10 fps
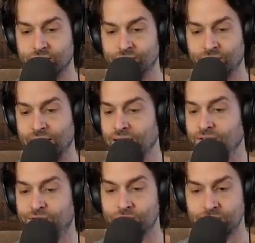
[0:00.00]
for any
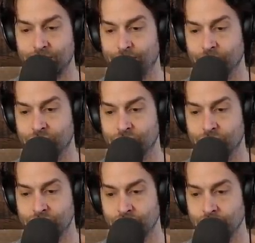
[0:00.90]
first-time
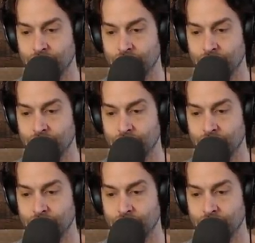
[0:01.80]
purchasers.